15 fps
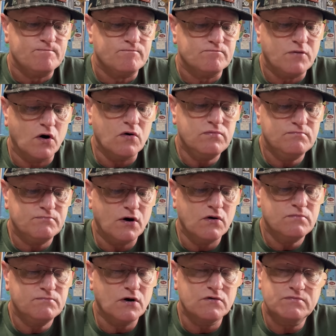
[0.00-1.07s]

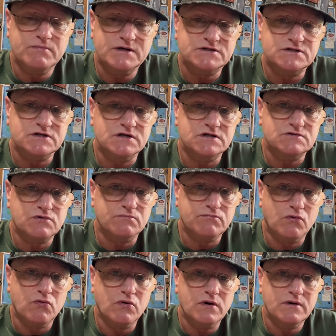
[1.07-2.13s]
both my sons were
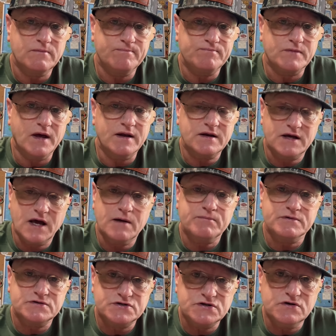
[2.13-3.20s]
born at Camp
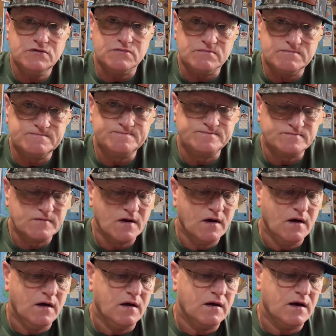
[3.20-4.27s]
Lejeune,
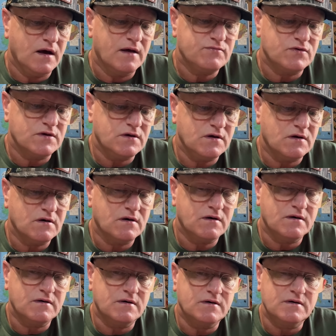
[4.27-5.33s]
at the
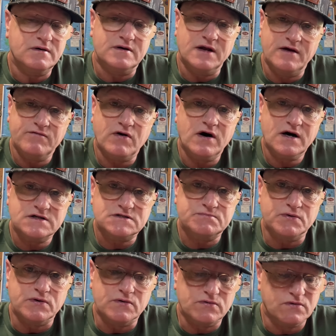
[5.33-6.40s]
Naval
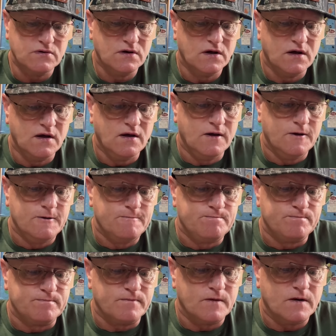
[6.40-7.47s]
Hospital.
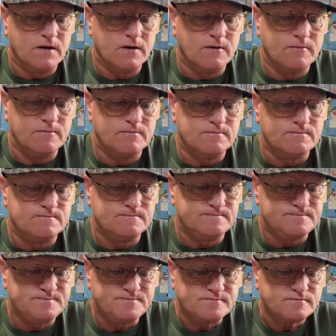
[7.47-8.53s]
And
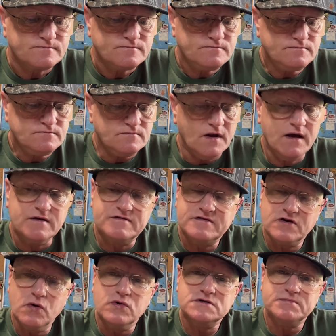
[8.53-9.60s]

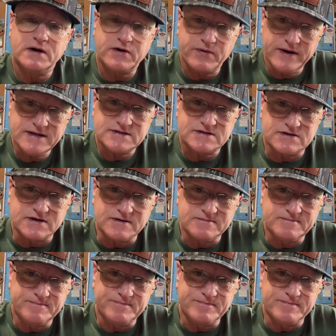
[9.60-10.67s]
so was my grandson,
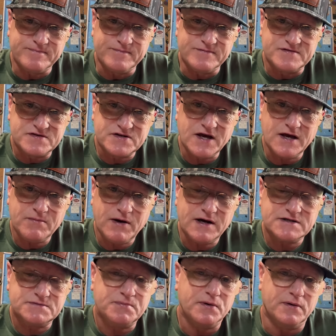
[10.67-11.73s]
same
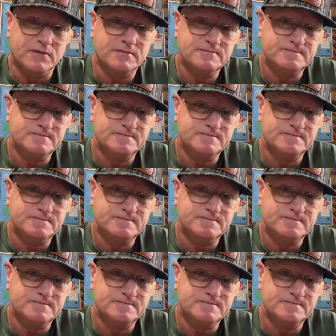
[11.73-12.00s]
hospital.